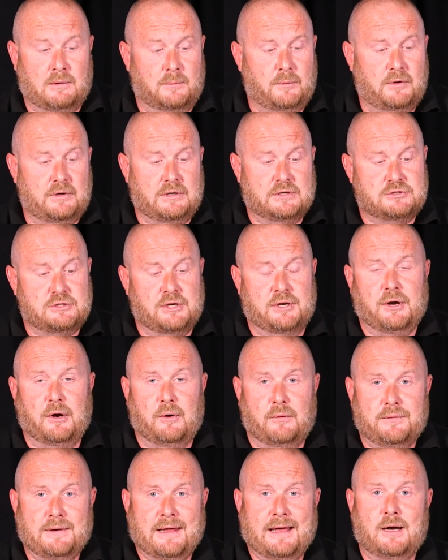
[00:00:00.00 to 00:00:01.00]
I'm not going to turn it
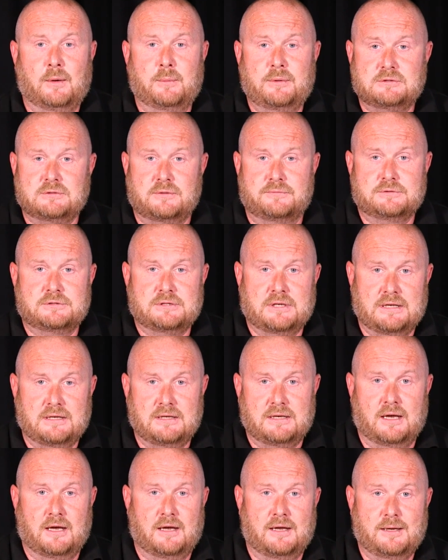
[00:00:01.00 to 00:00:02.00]
on now because
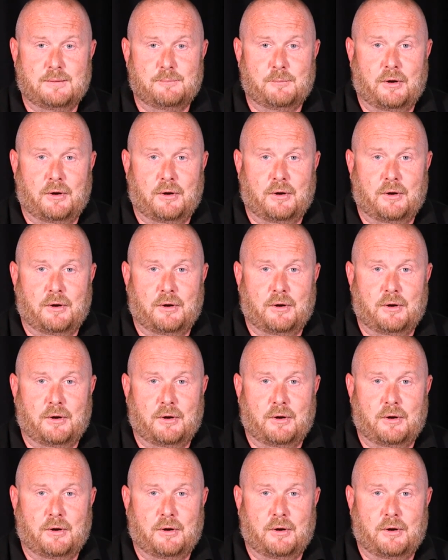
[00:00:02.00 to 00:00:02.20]
obviously it